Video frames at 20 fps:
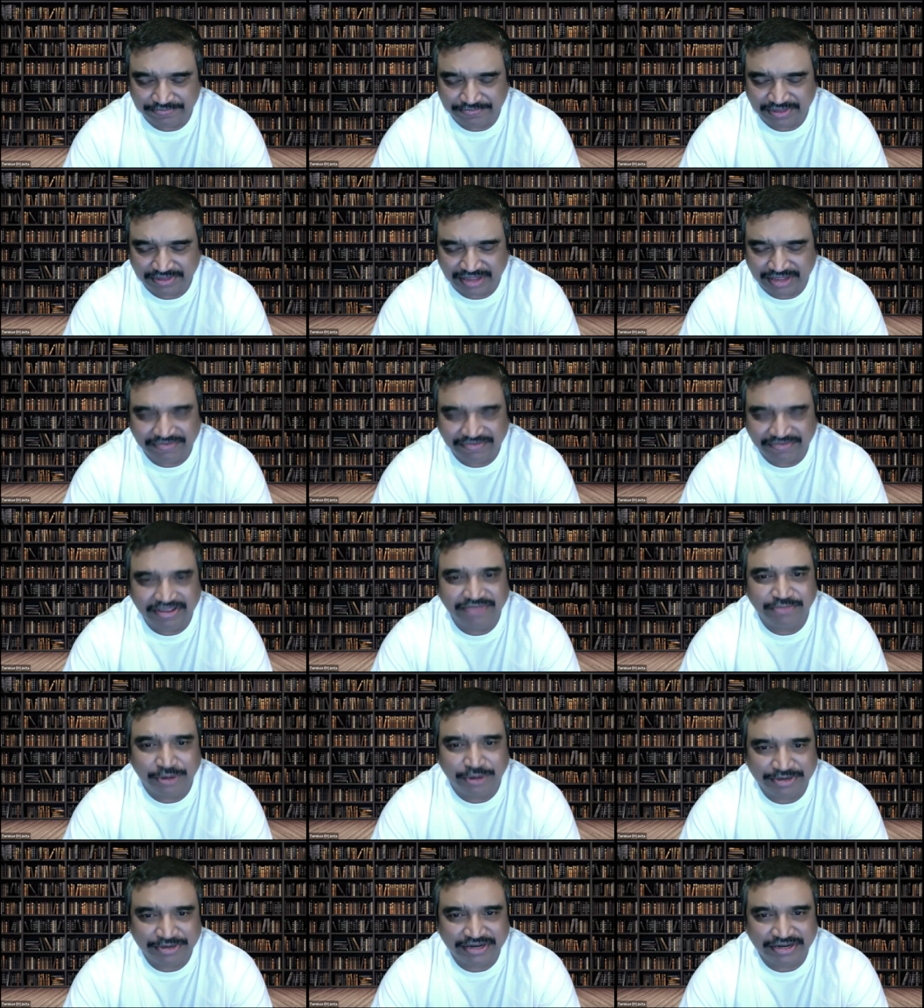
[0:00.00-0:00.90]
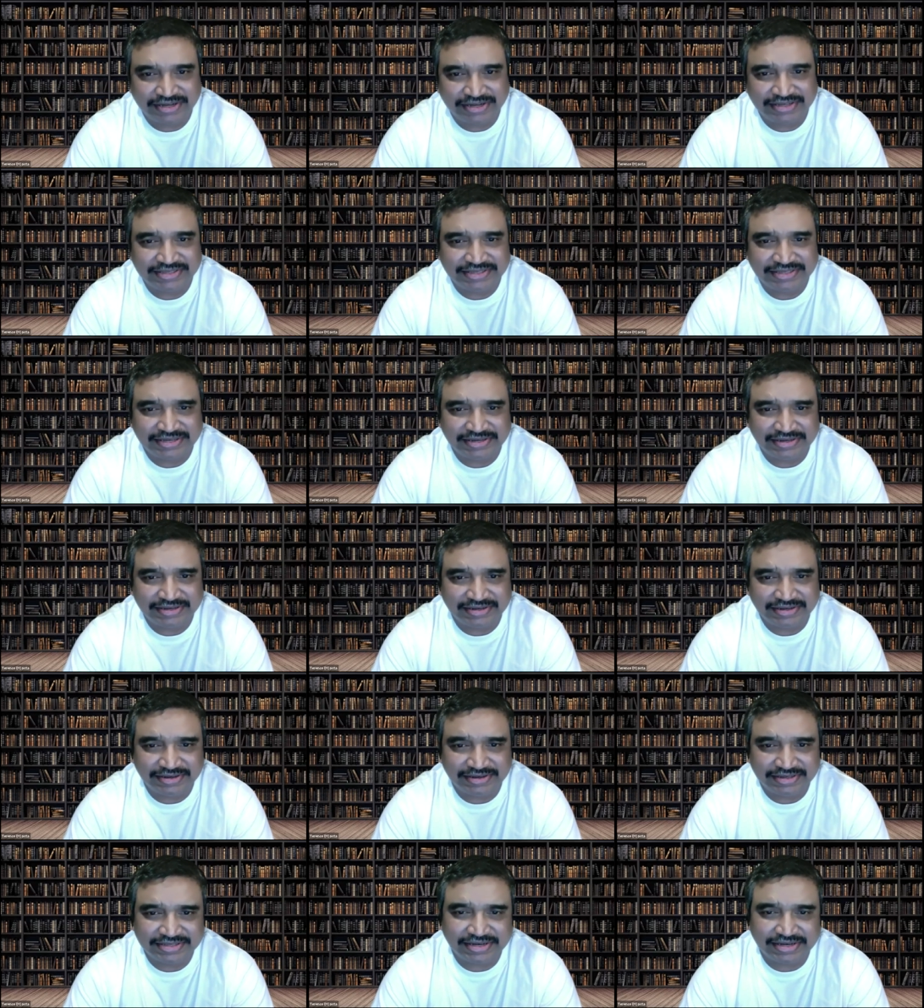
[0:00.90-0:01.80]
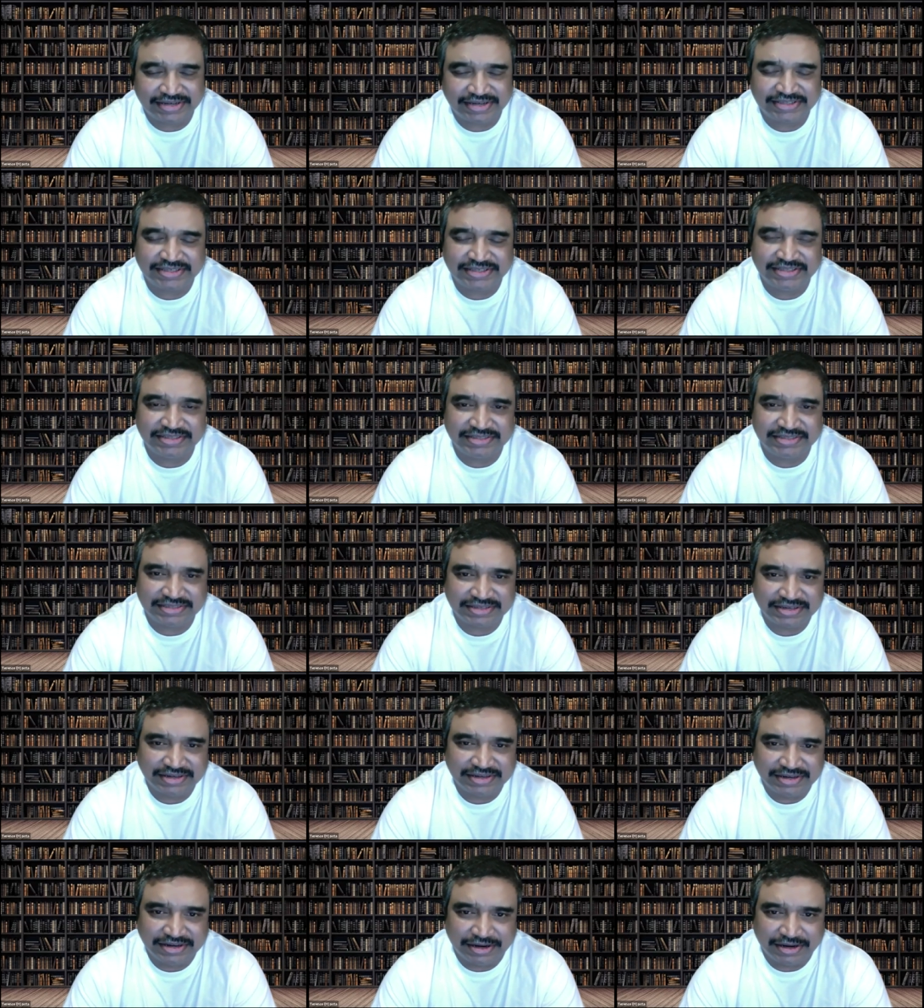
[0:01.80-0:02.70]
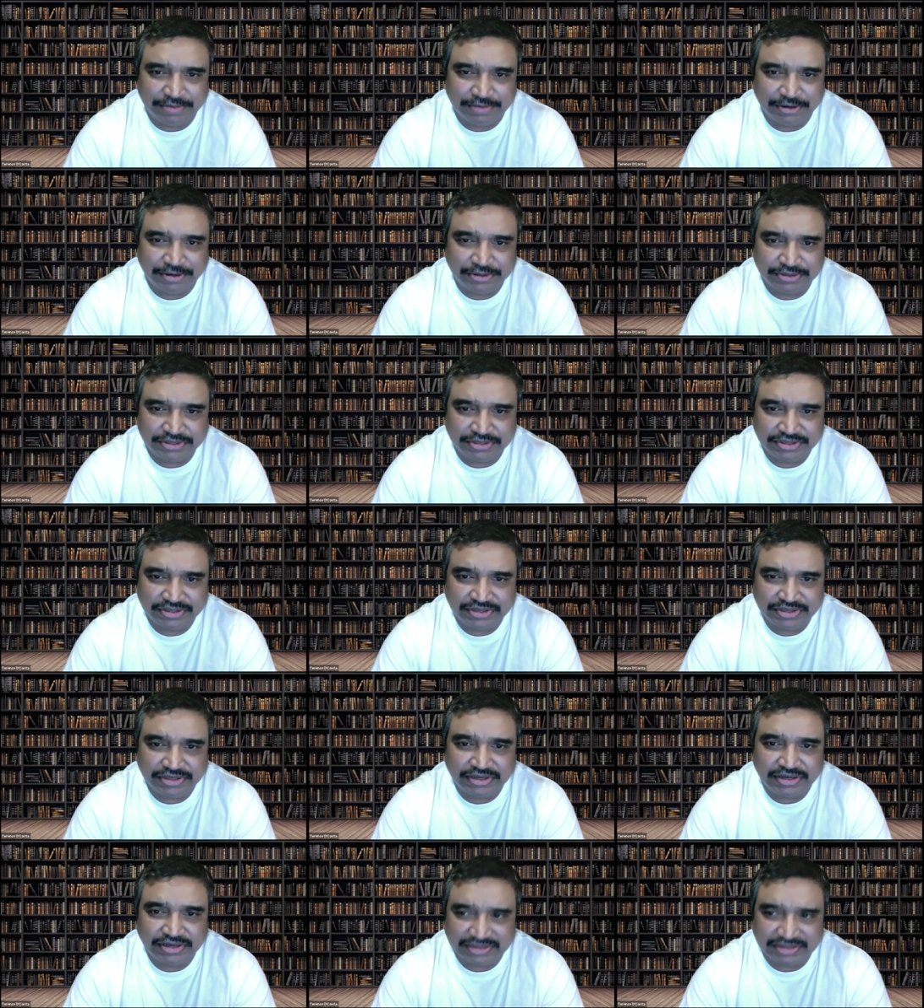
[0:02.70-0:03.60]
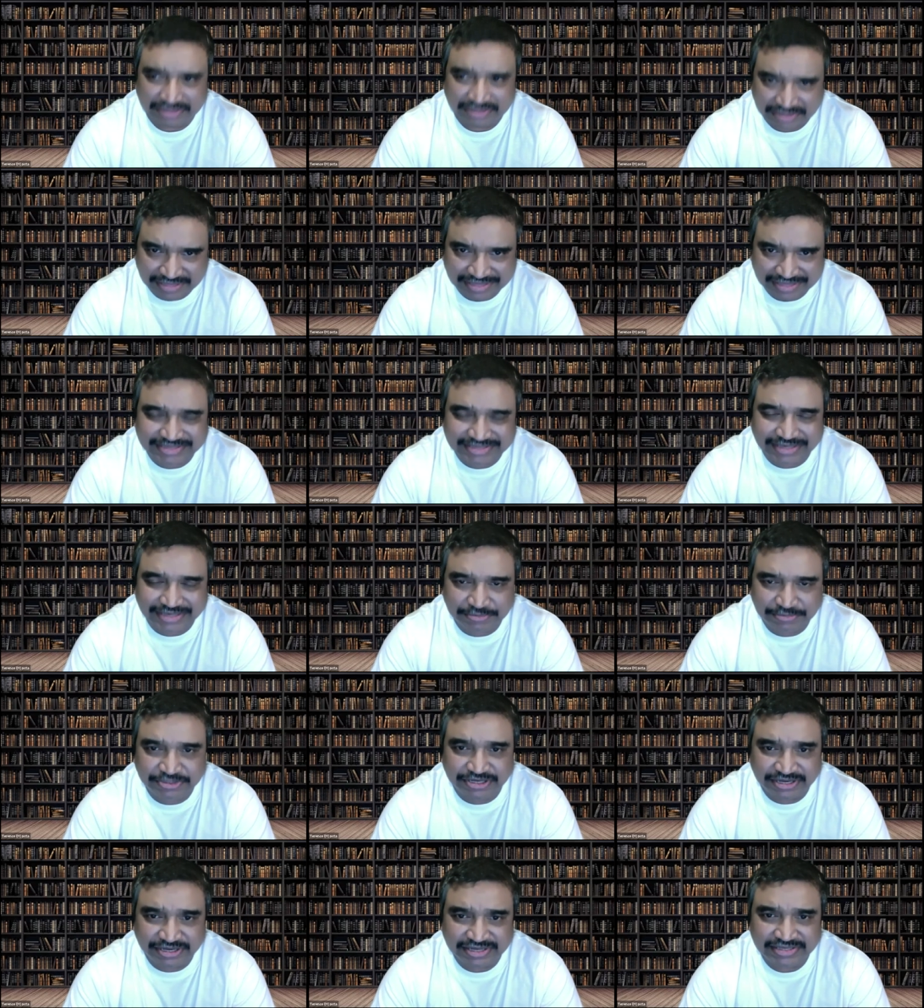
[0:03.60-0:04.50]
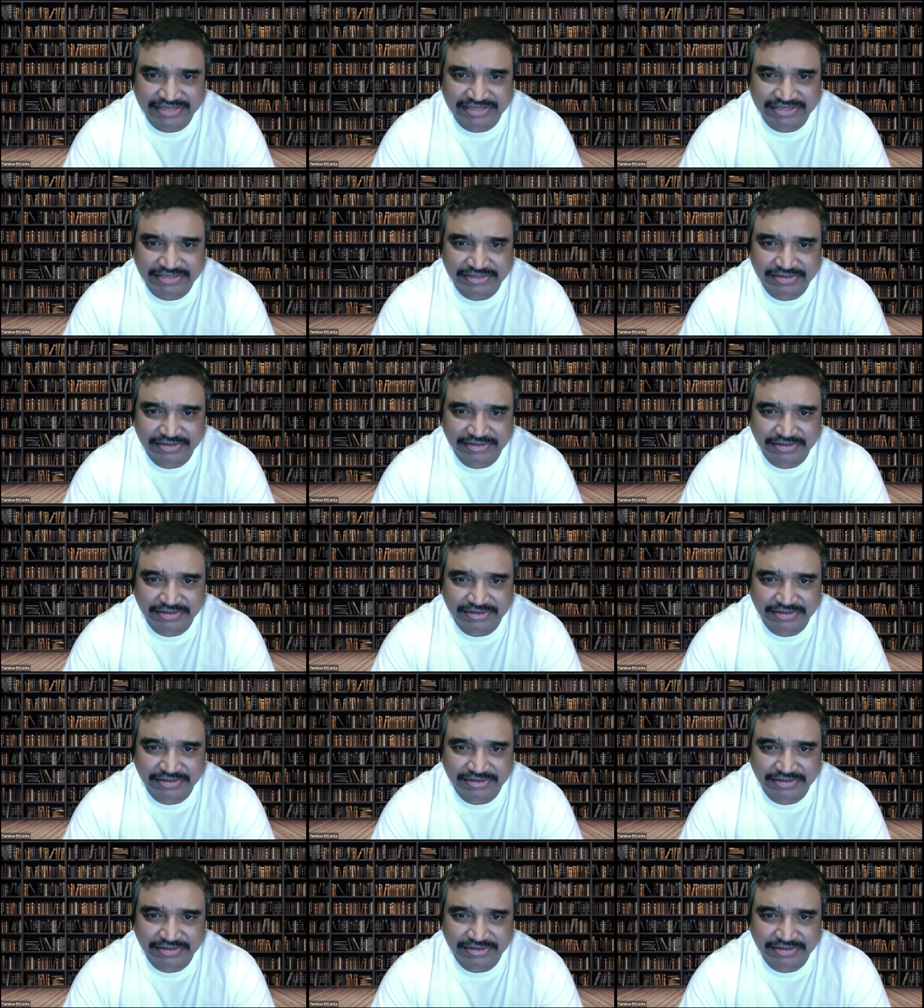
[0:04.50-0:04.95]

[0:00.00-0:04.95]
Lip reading: having webinars and discussions about these subjects,